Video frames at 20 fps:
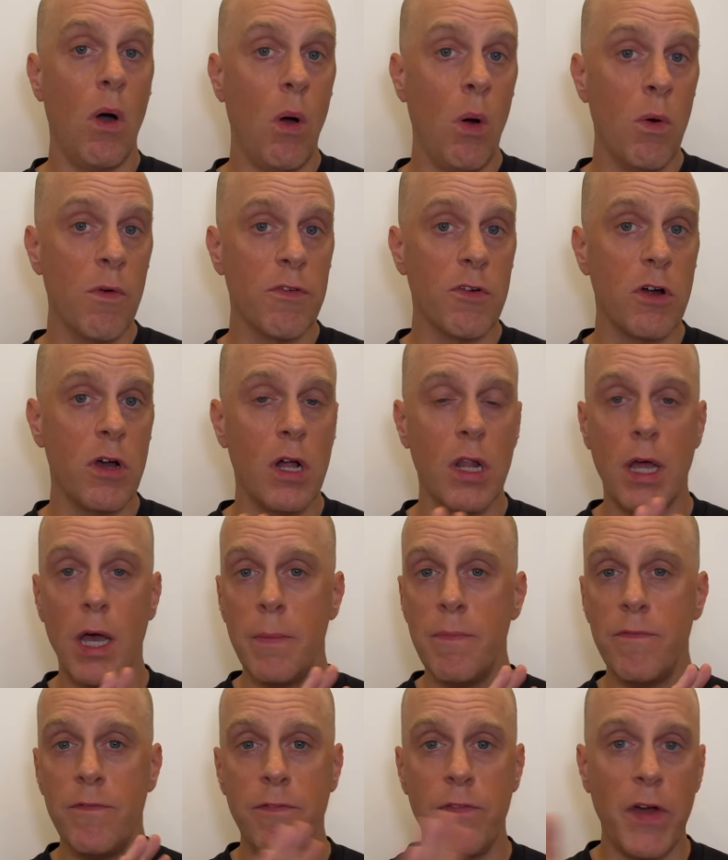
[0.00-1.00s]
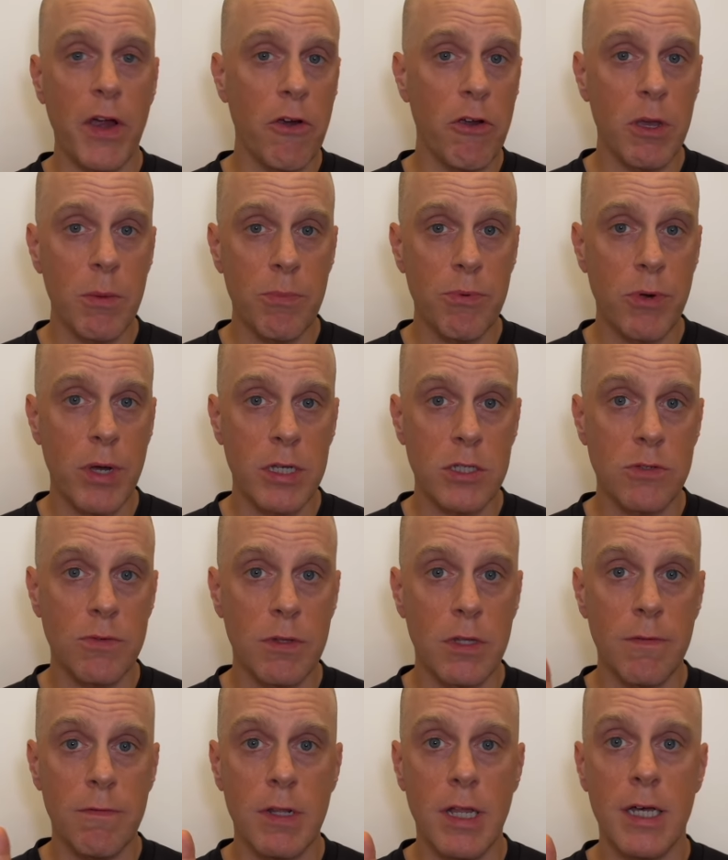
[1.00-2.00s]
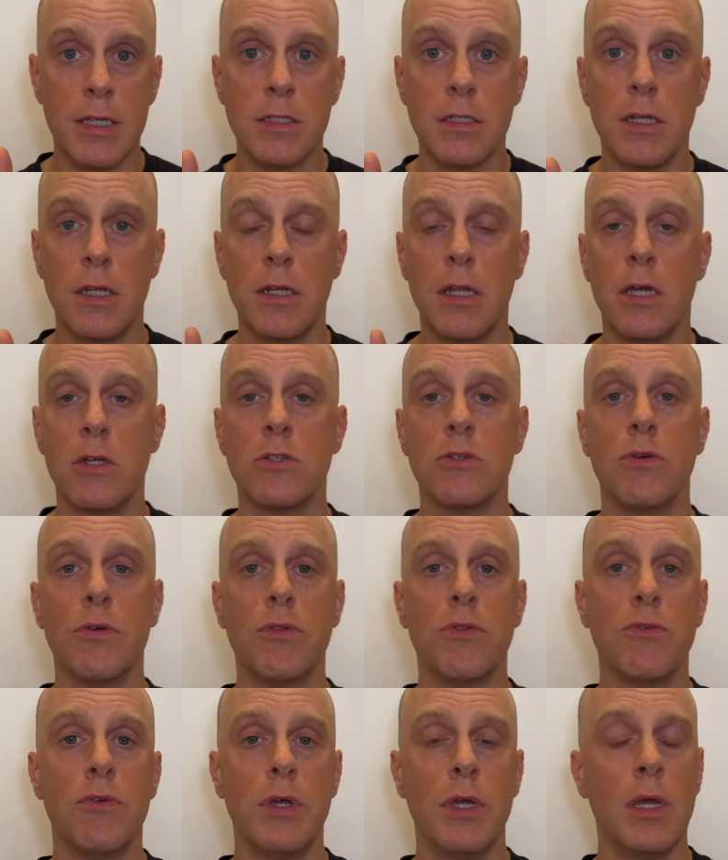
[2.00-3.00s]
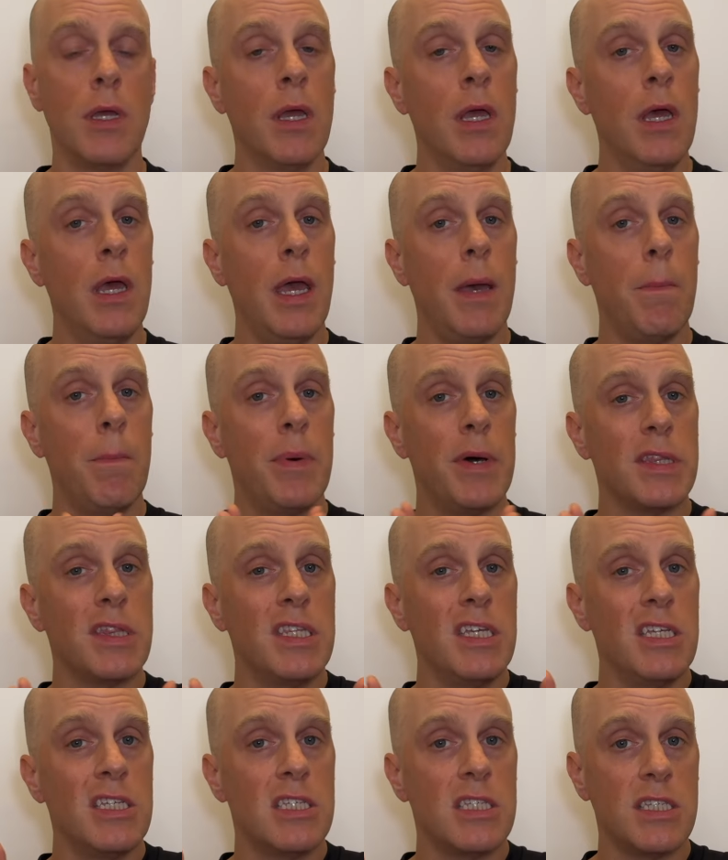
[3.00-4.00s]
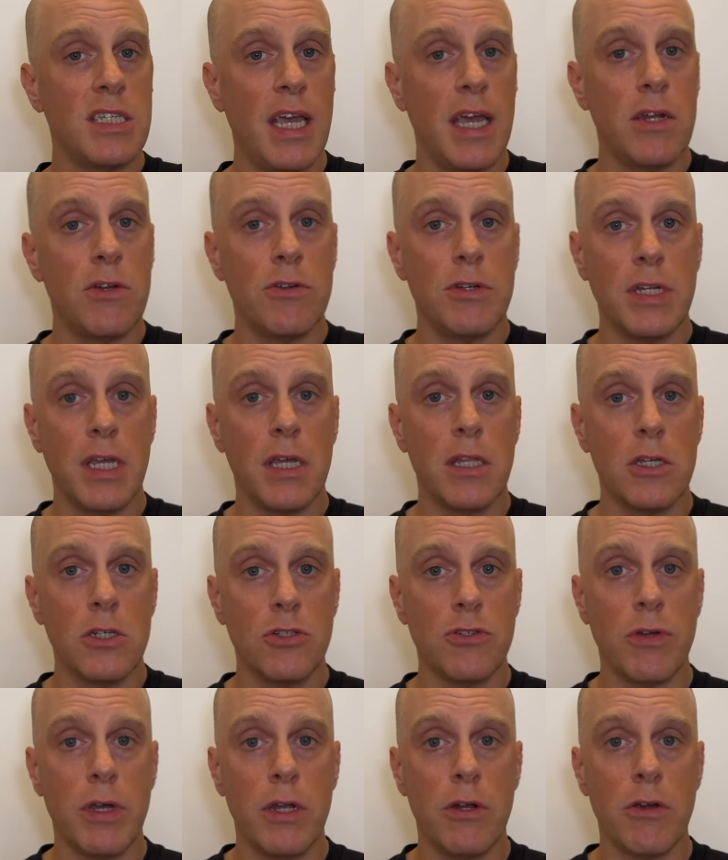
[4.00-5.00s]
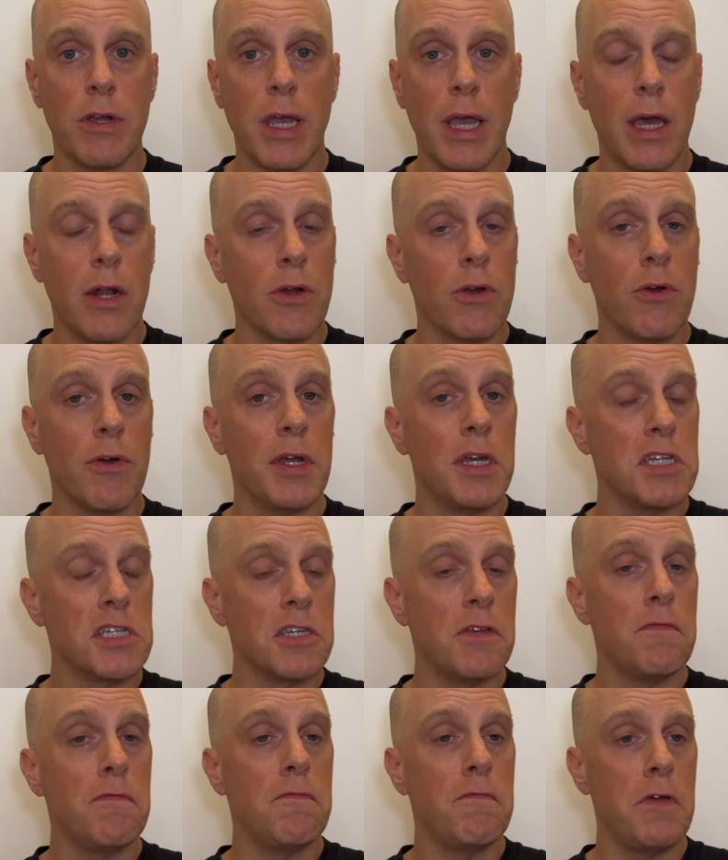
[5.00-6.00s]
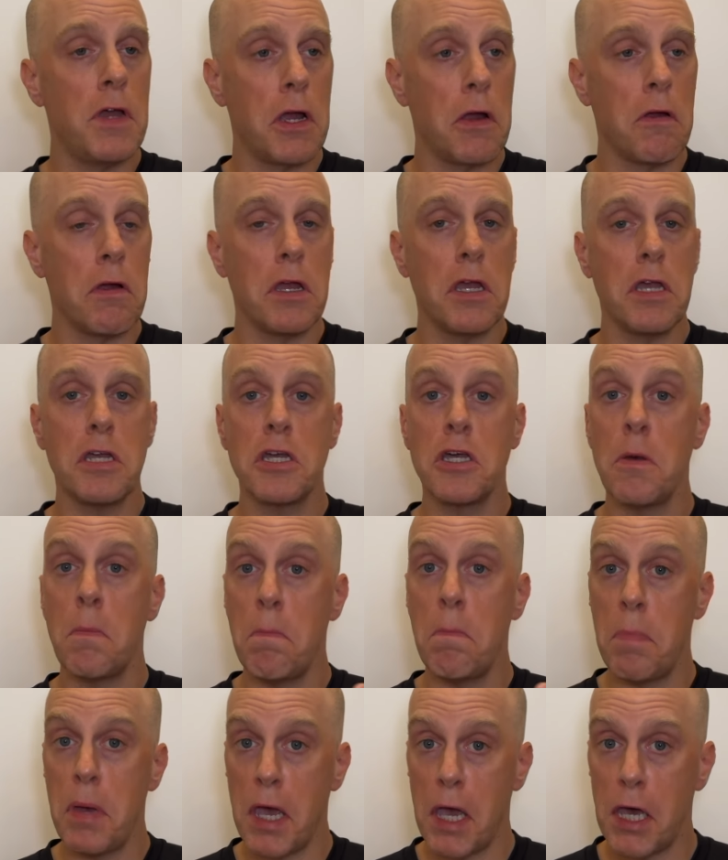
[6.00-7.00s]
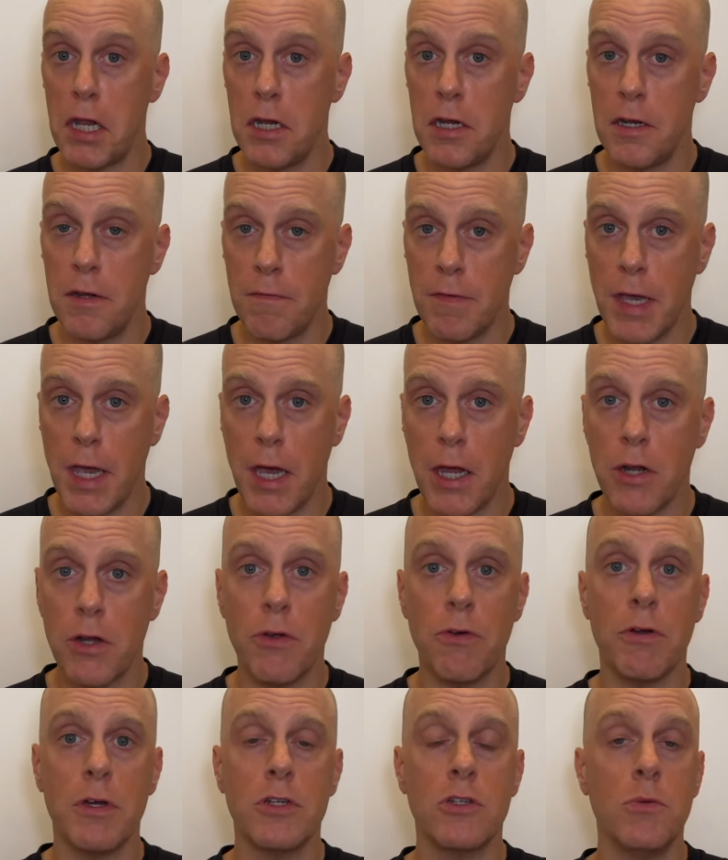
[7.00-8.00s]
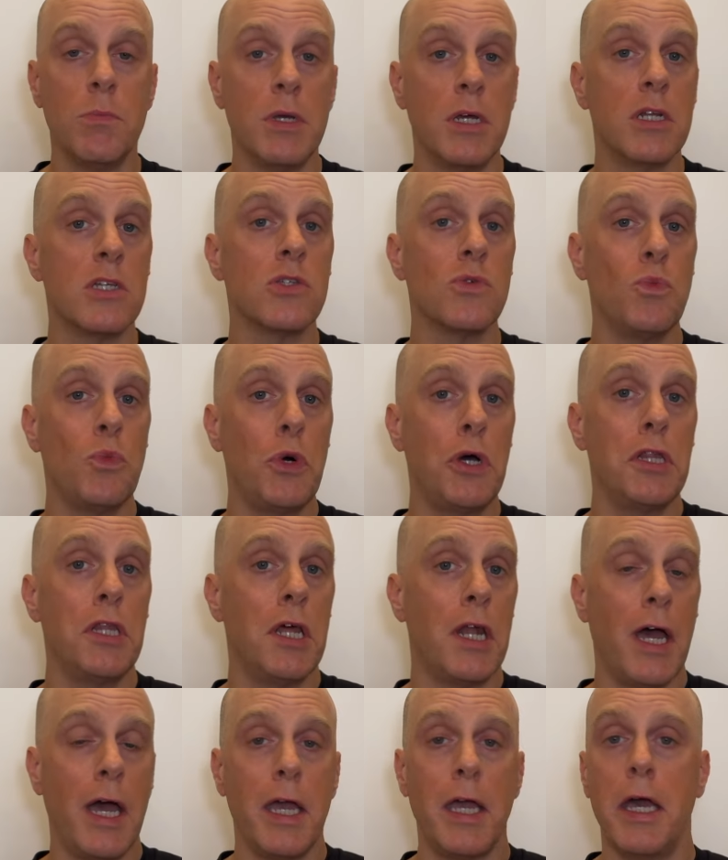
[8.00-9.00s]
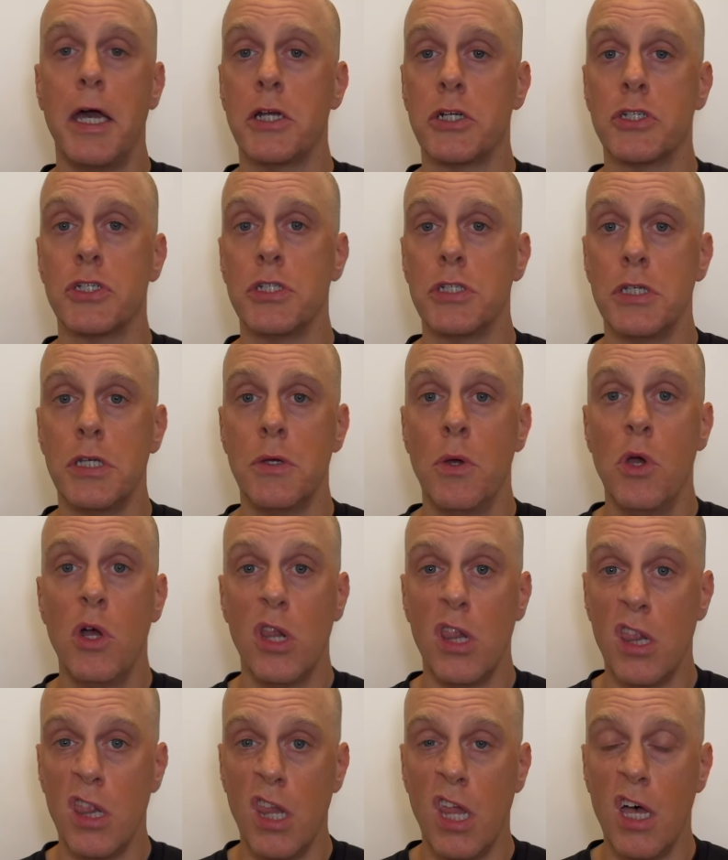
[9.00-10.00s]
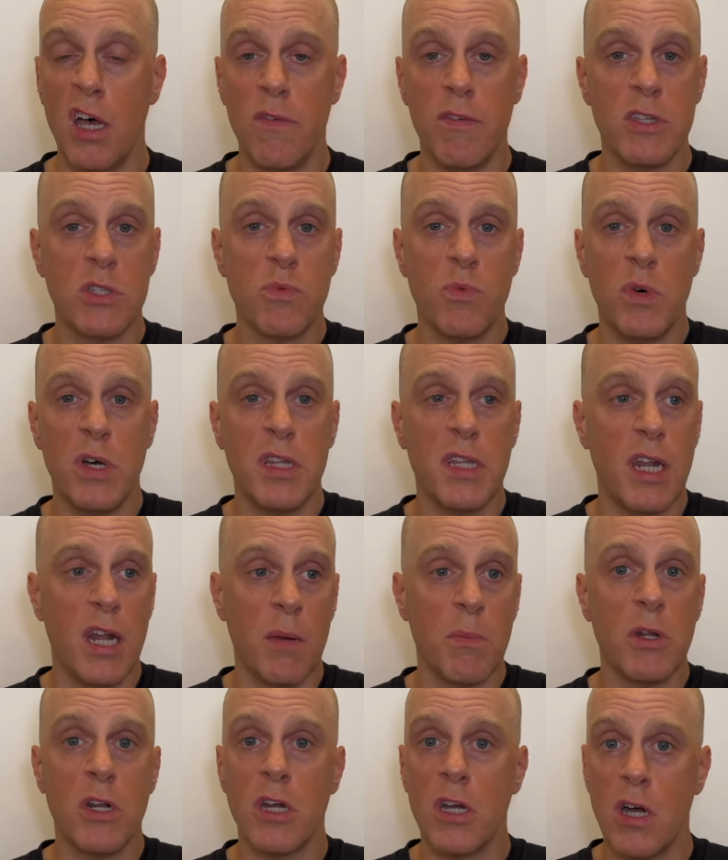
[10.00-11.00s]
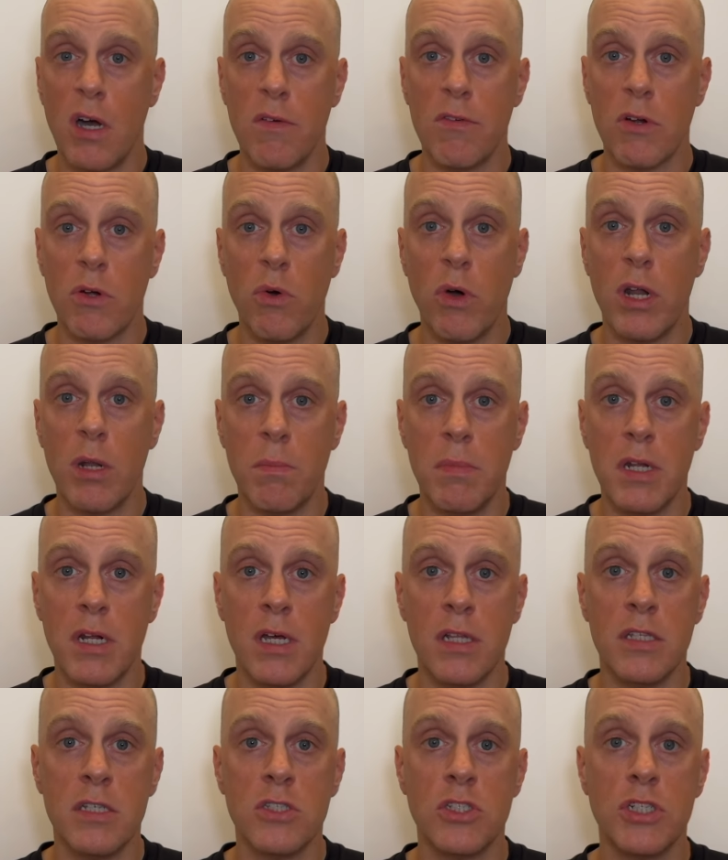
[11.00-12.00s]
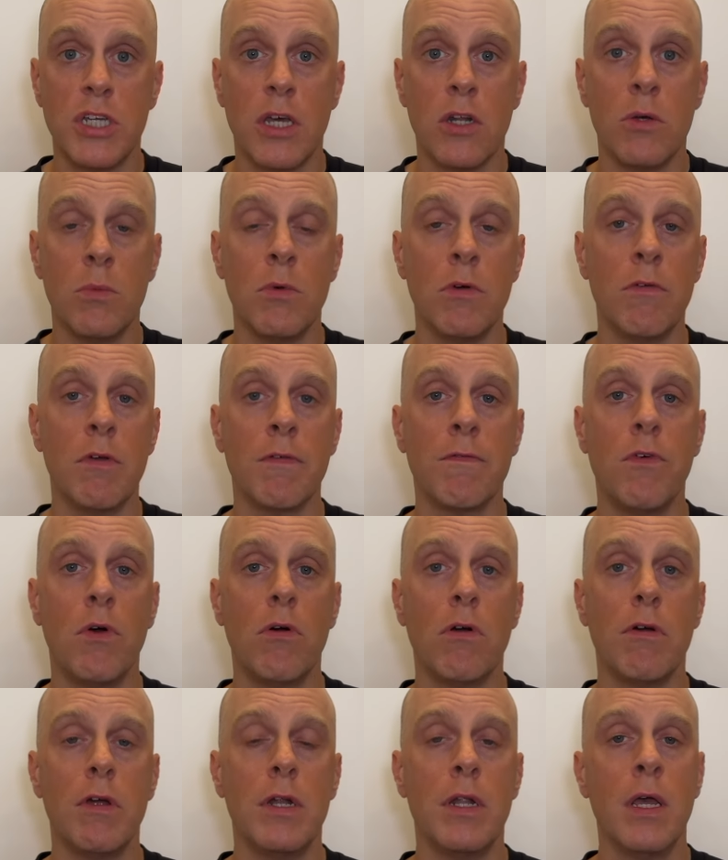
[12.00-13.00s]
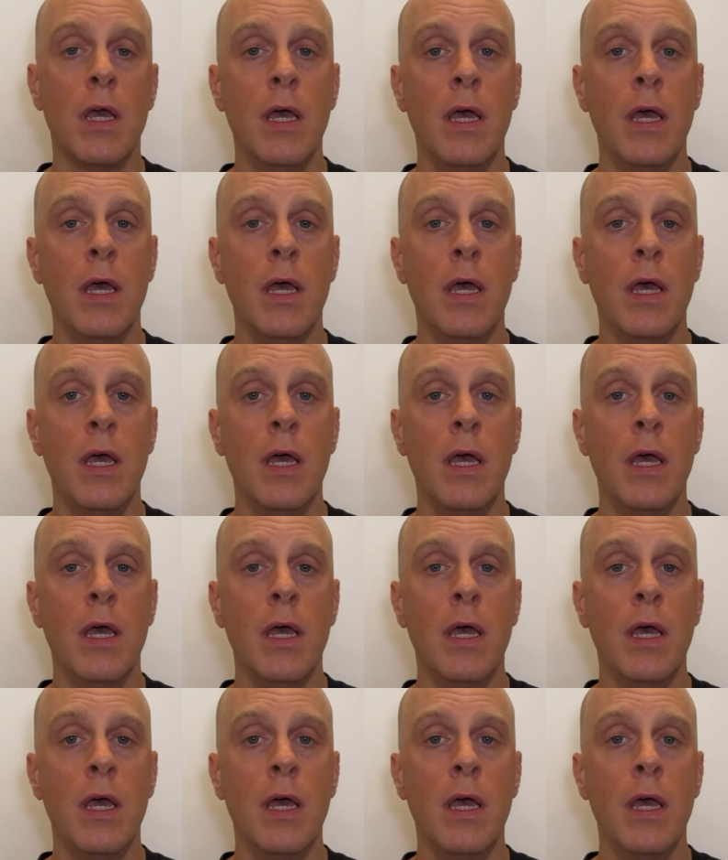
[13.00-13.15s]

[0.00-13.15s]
Overall, I'm very impressed with the Velocity Nitro 3. But the standard daily trainer category is a very competitive category to me. And it's one that I actually love. It's one that I'm going to cover quite a bit on this channel moving forward.